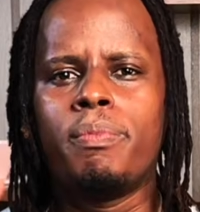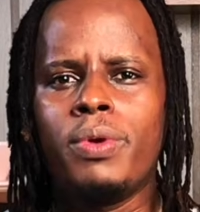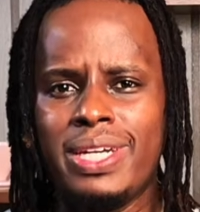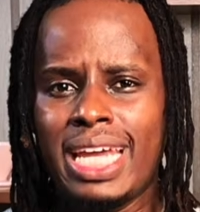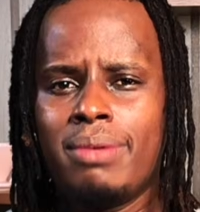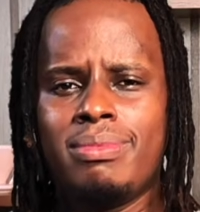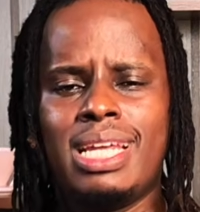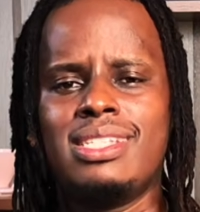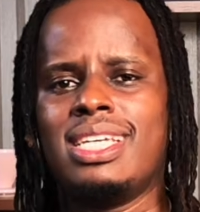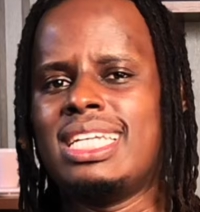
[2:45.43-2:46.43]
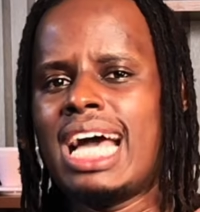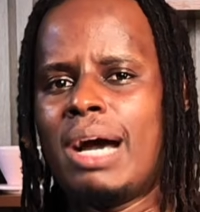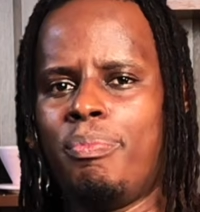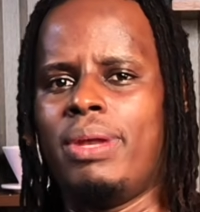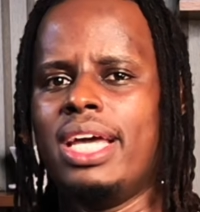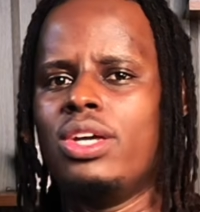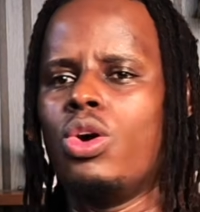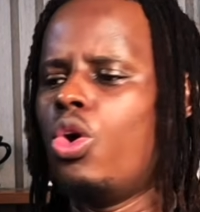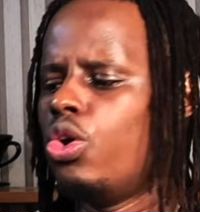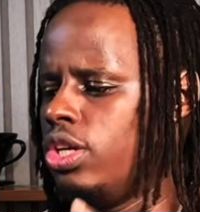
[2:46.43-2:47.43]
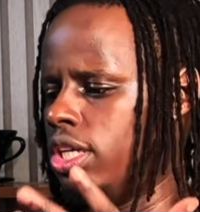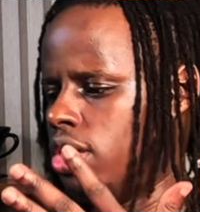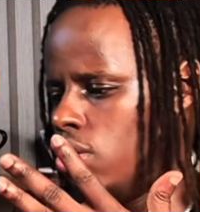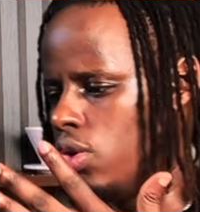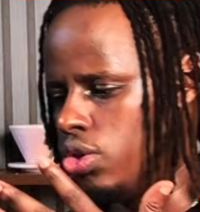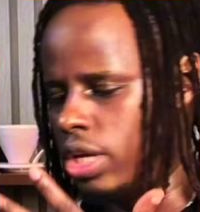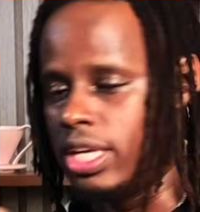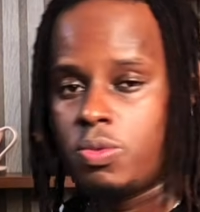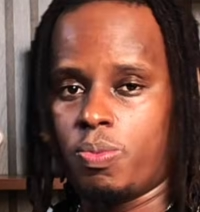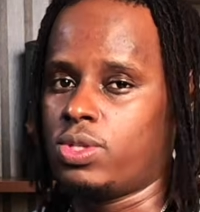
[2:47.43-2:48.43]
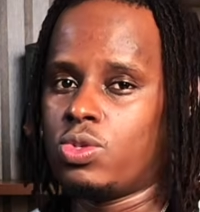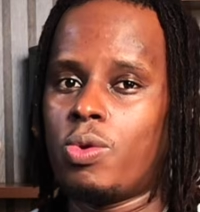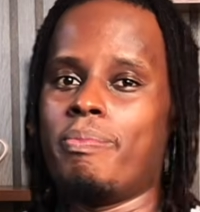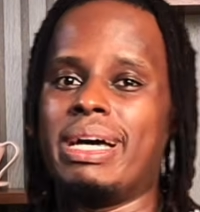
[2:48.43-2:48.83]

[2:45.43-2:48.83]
Brew time doesn't apply only on espresso,